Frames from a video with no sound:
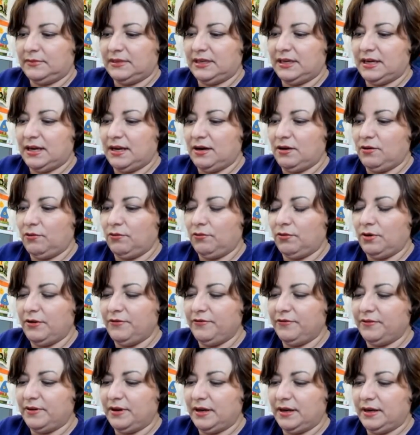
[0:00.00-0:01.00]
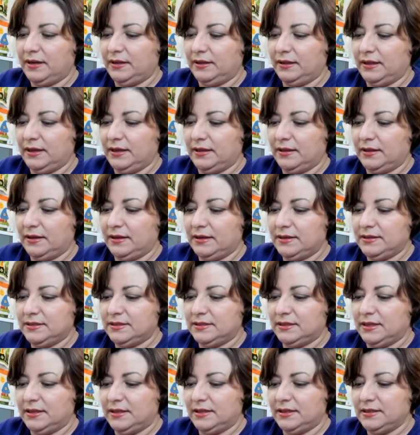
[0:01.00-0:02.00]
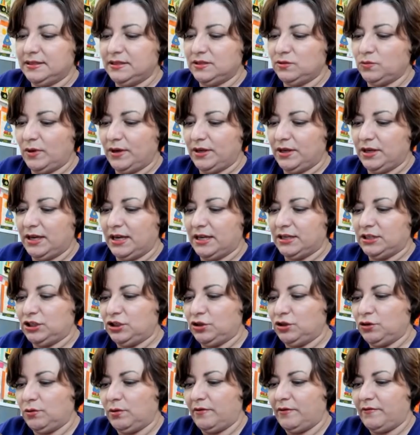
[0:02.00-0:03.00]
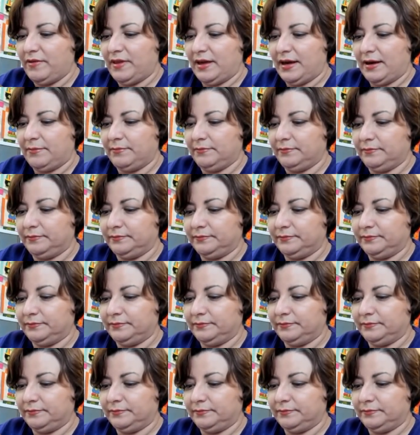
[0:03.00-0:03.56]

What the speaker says: kind of rough cut it like this, and this is why you get two of them.